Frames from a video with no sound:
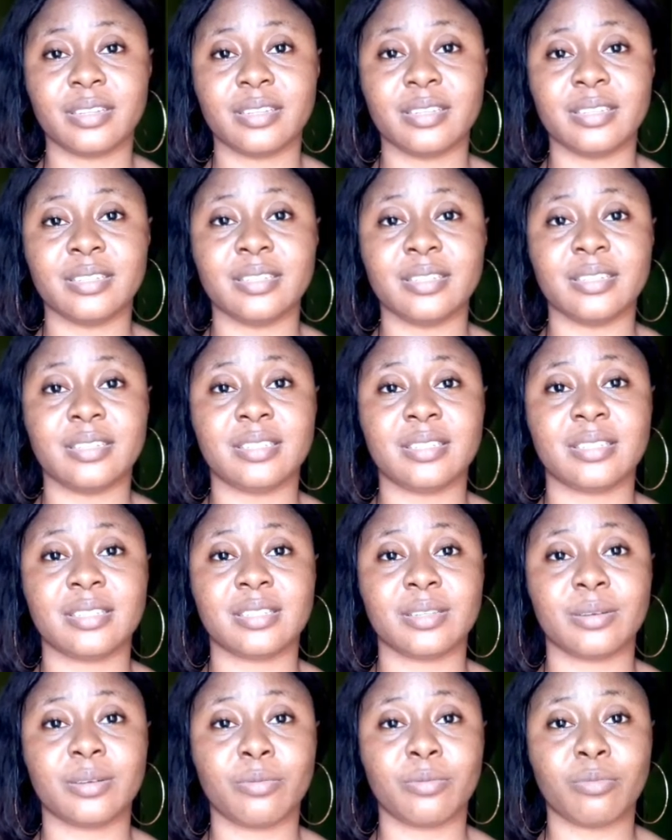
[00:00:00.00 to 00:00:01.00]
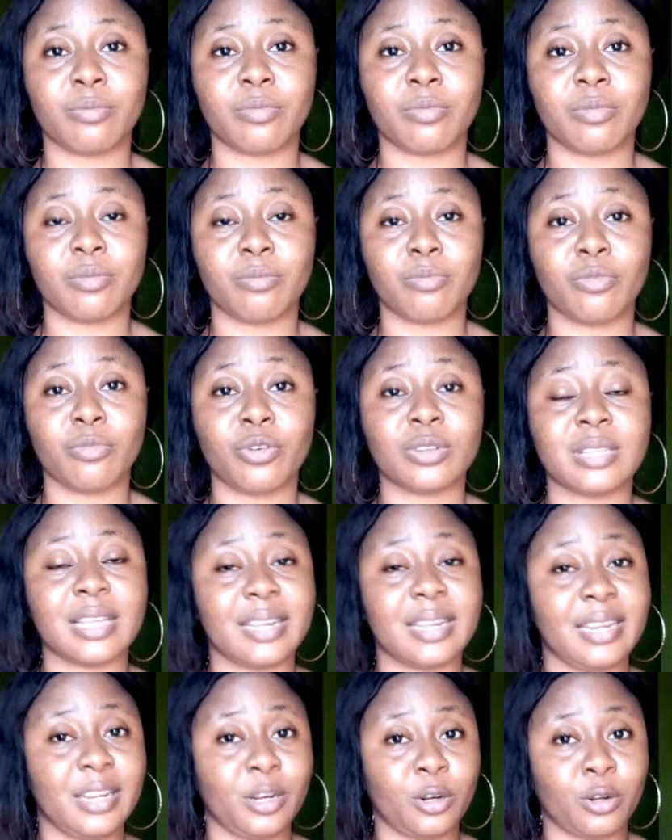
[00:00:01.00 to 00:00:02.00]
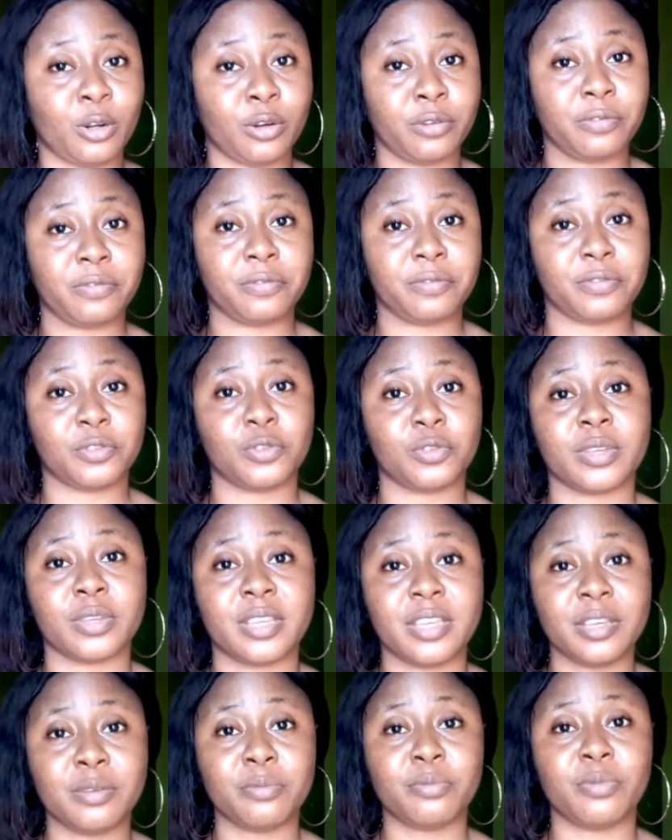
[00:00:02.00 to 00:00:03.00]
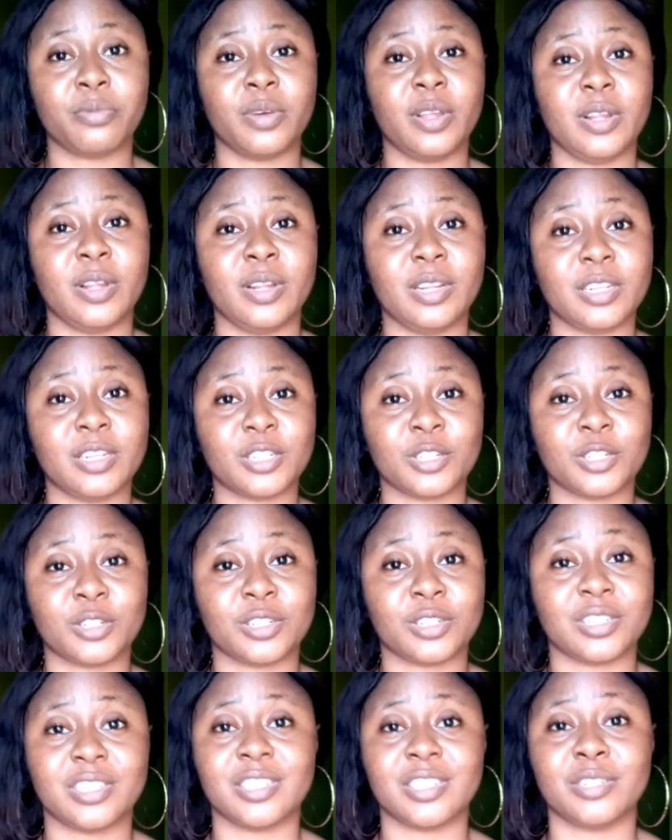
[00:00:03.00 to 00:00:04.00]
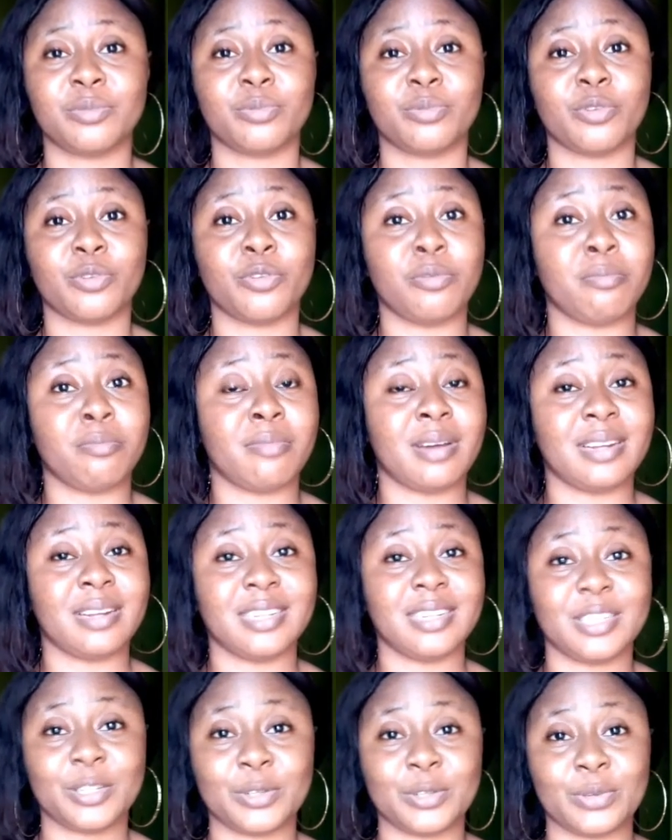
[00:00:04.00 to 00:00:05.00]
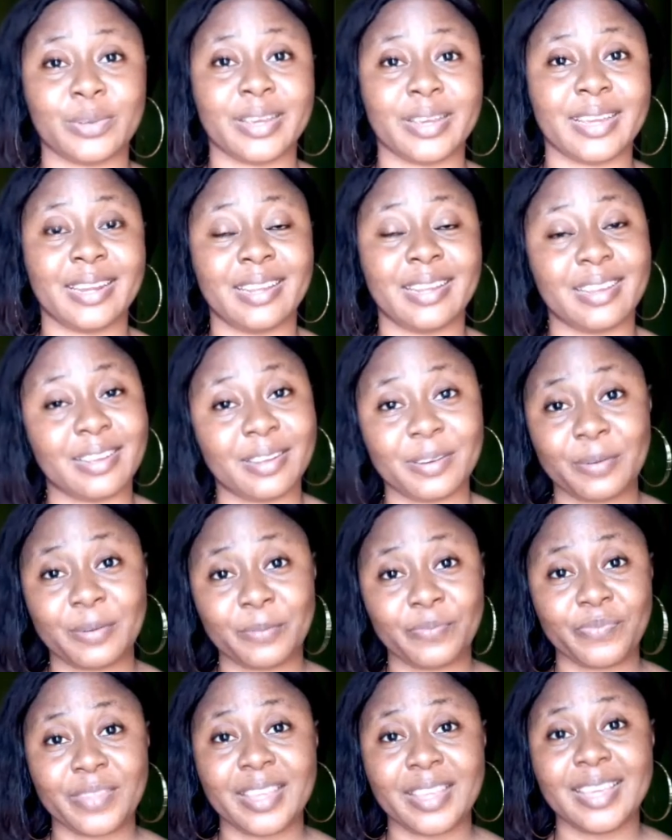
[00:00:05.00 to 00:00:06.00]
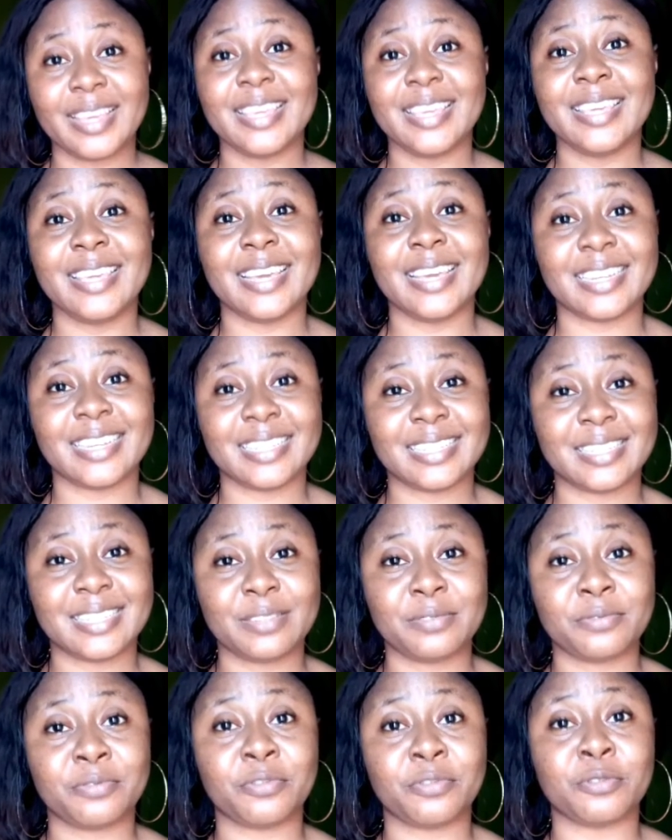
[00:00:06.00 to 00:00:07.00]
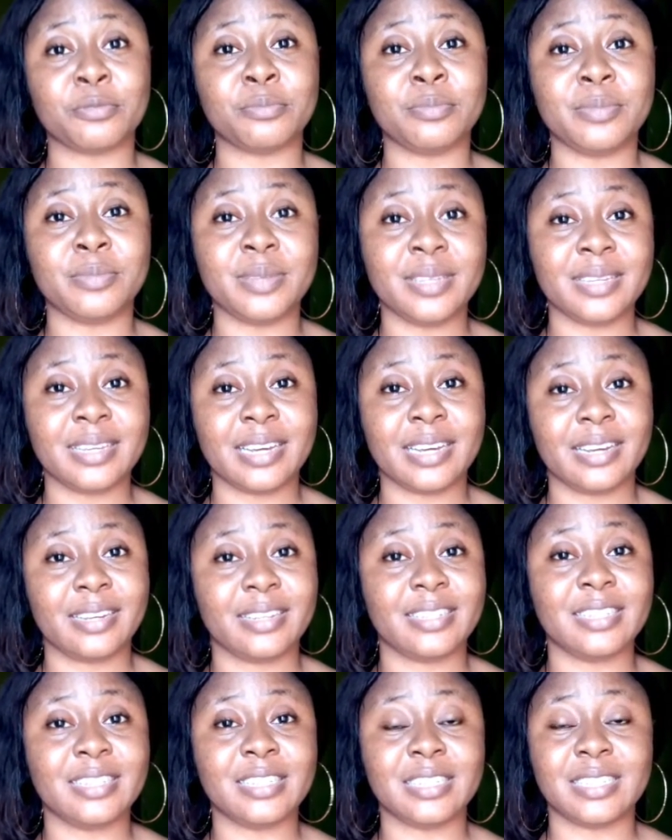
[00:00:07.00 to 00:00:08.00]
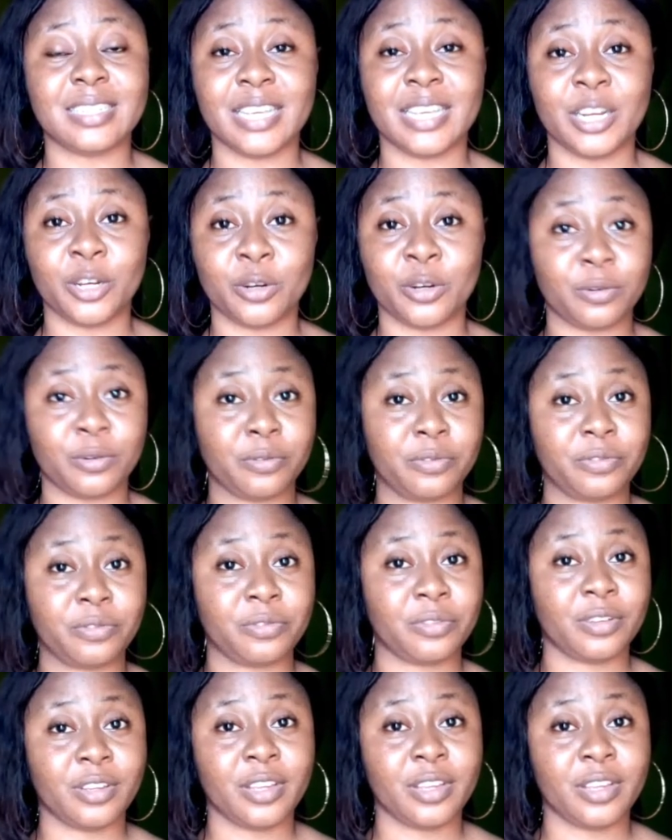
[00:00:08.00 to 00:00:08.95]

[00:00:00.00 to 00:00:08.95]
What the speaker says: is more than enough to keep a relationship or marriage together. Yes, for me, is enough.